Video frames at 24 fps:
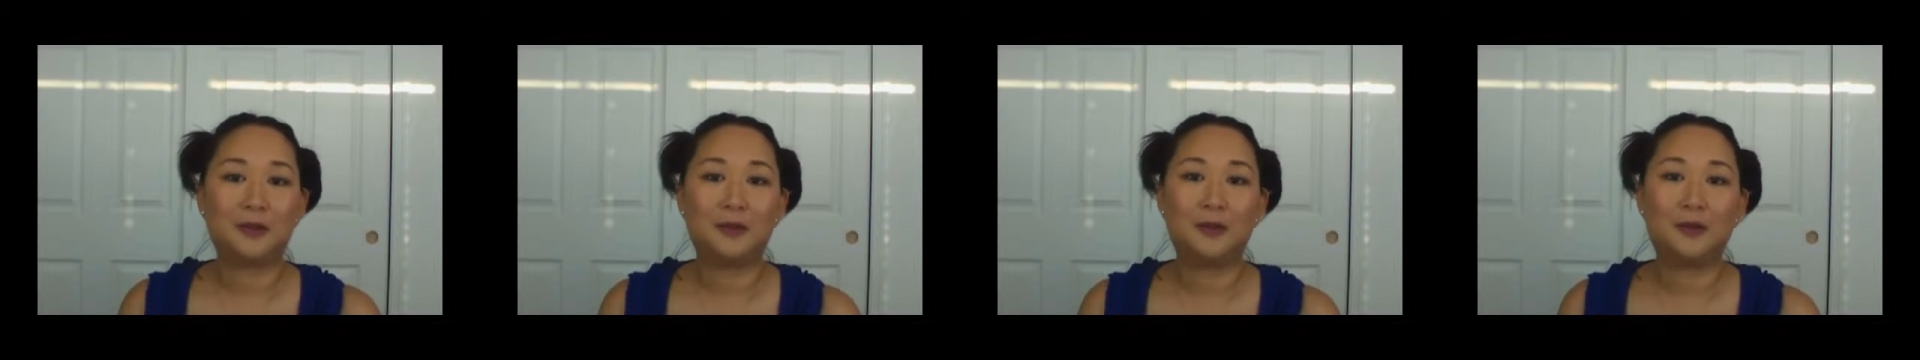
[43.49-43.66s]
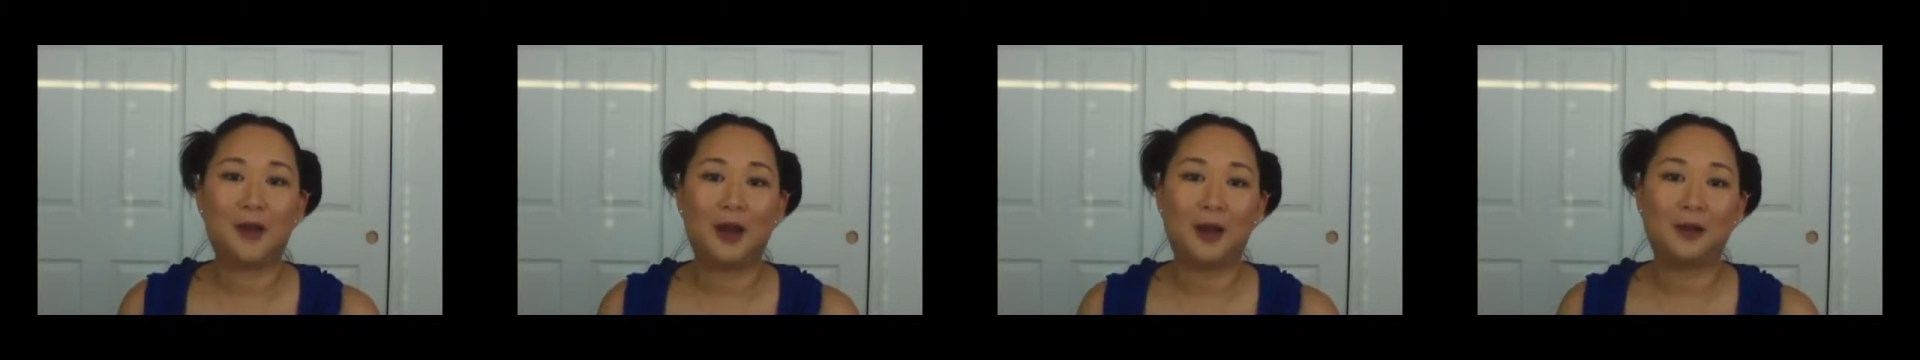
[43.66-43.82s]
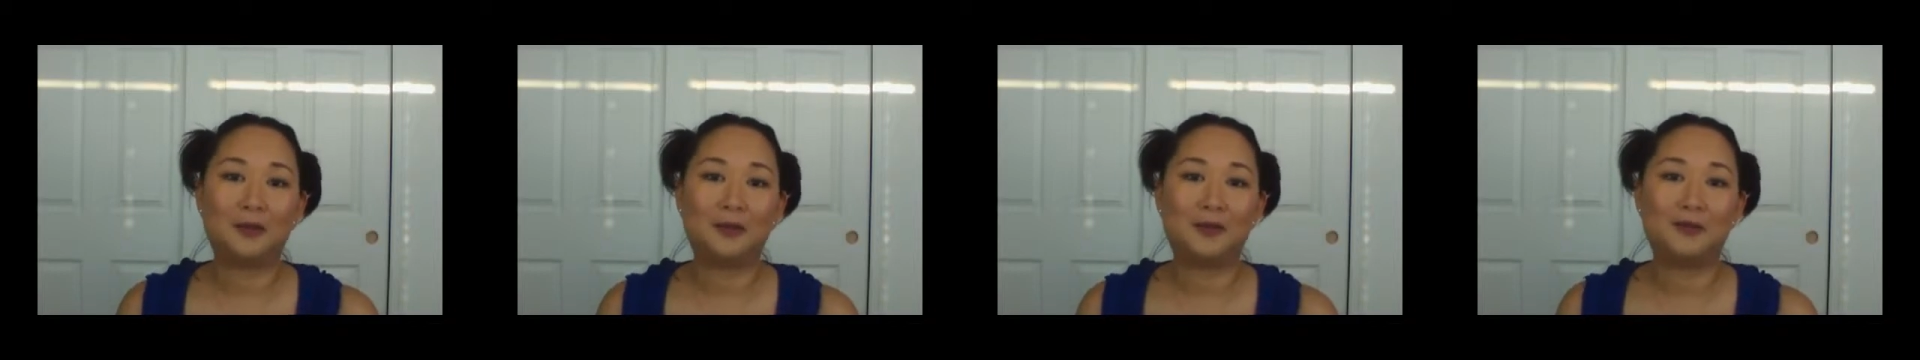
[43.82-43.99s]
who
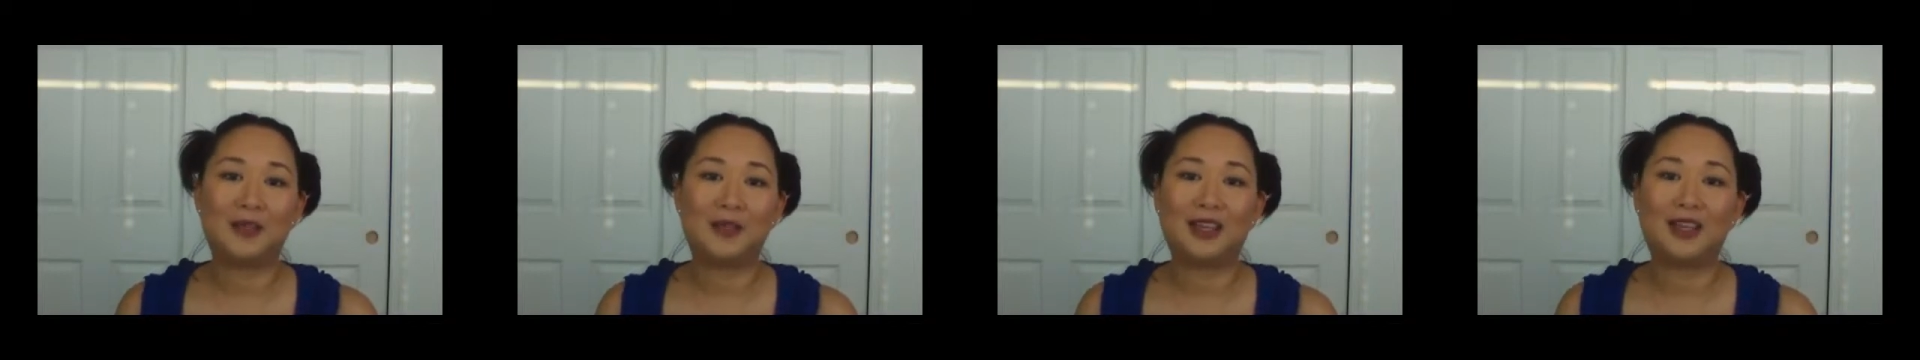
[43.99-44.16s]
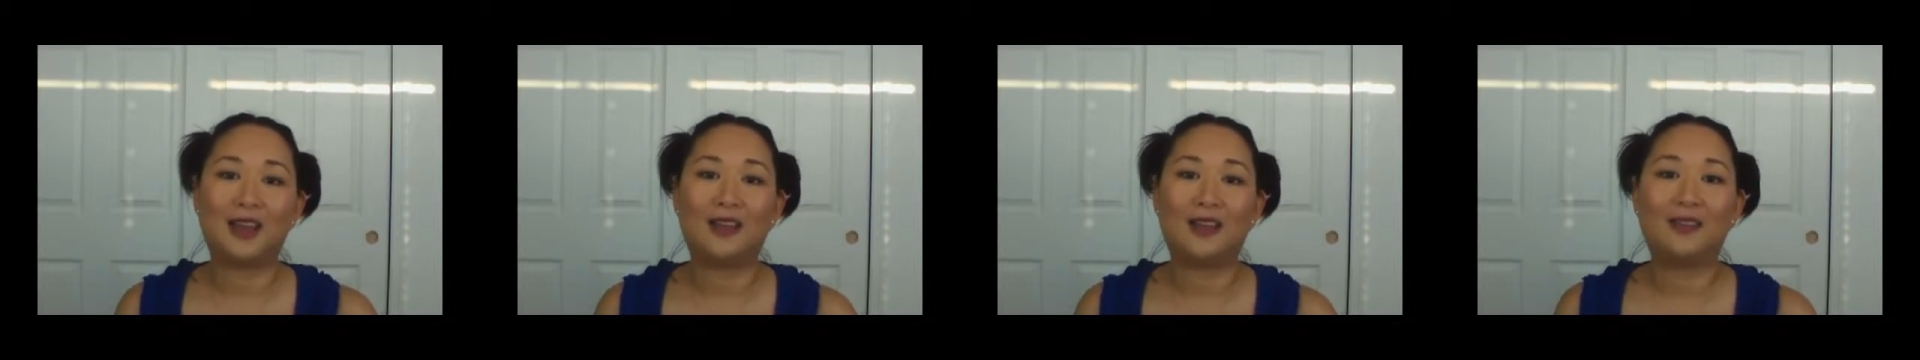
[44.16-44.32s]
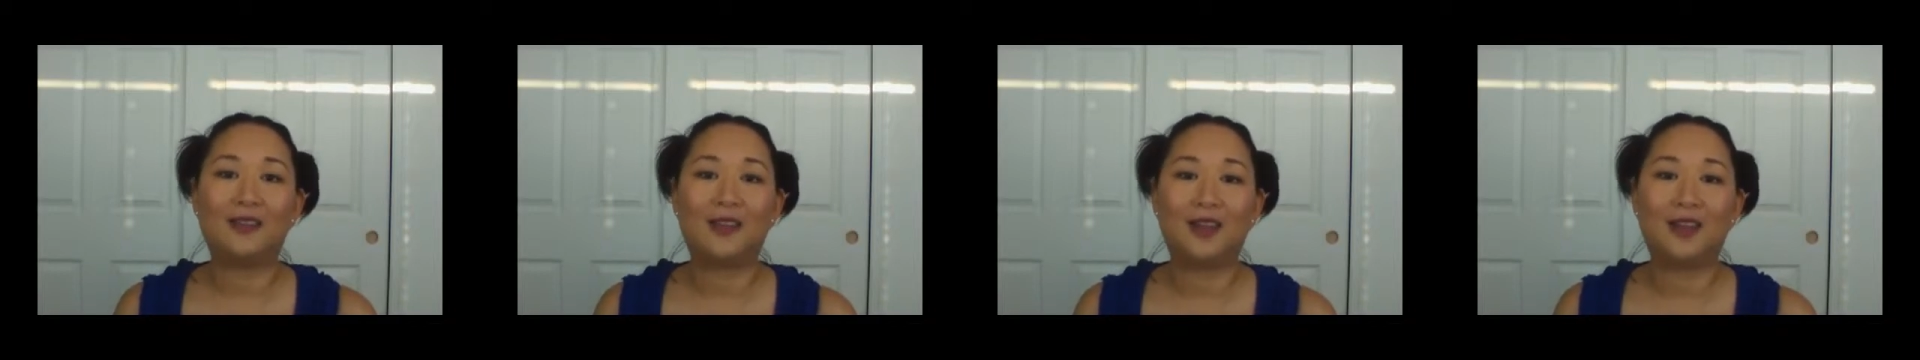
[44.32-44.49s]
helped me
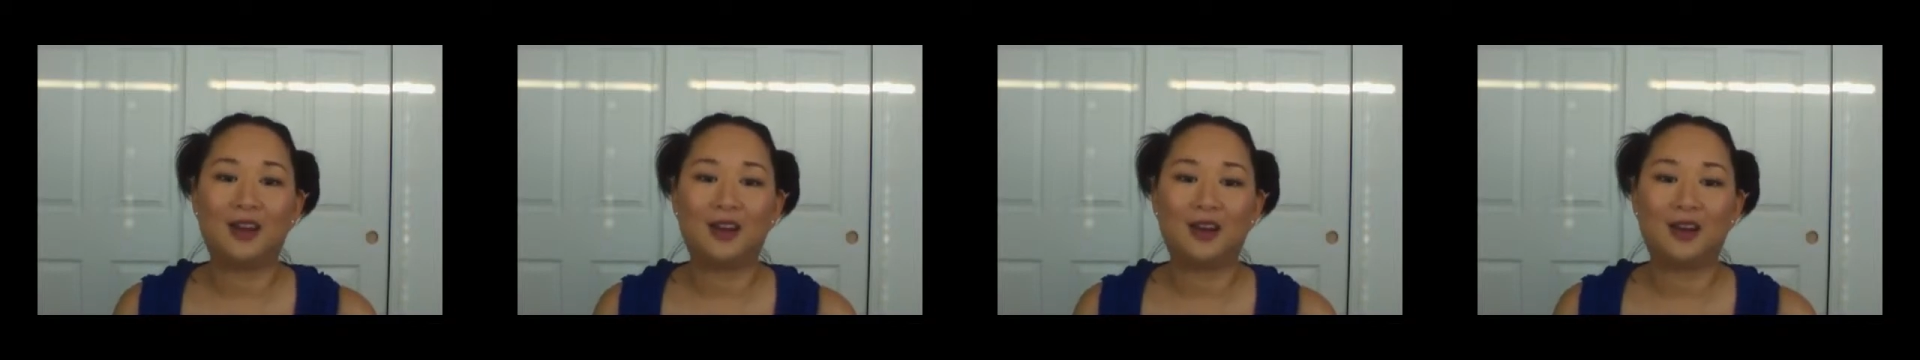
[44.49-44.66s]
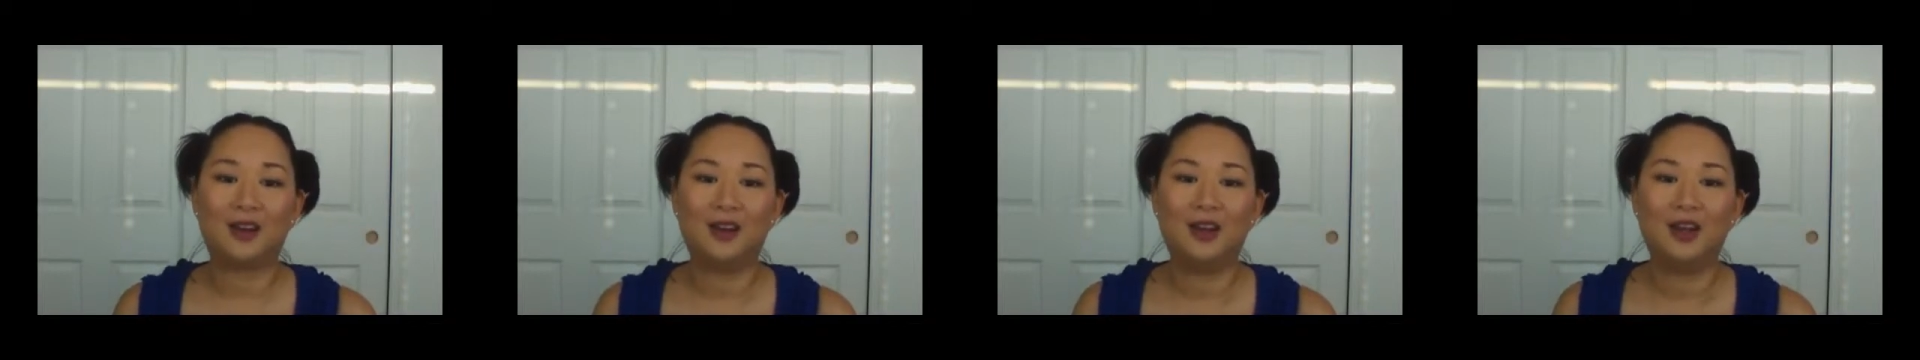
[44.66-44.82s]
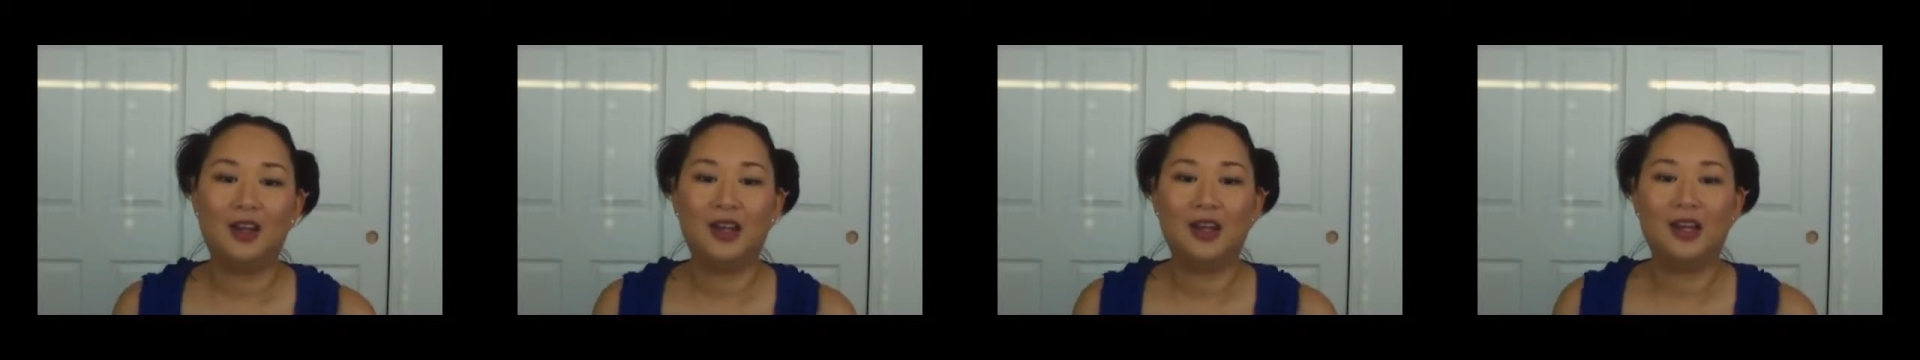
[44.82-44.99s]
get there.